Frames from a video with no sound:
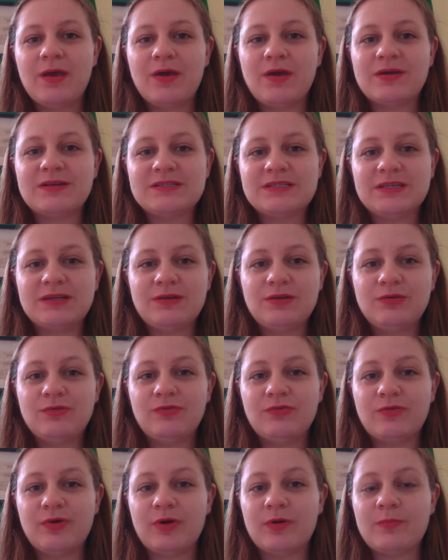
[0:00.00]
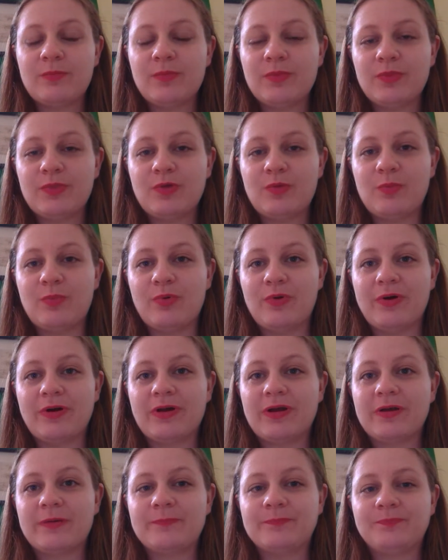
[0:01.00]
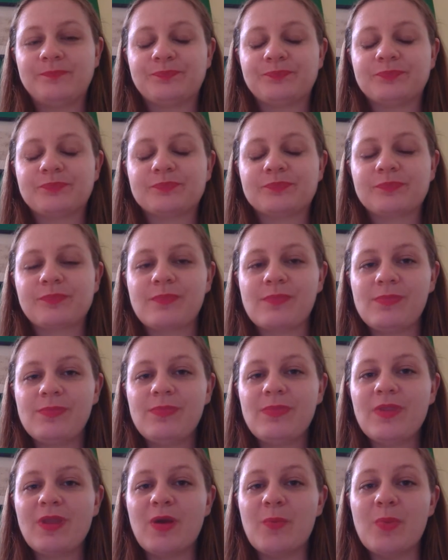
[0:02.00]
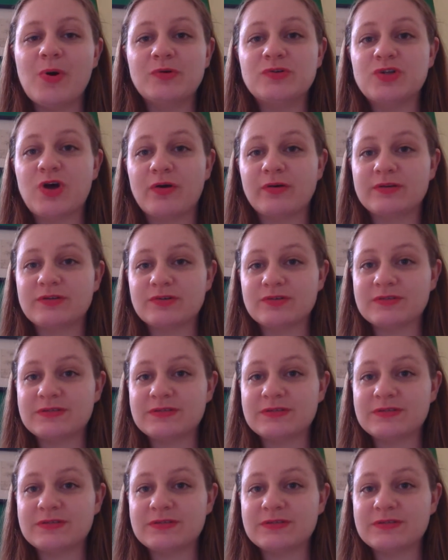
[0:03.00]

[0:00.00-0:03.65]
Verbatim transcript: continue from the book about Dr.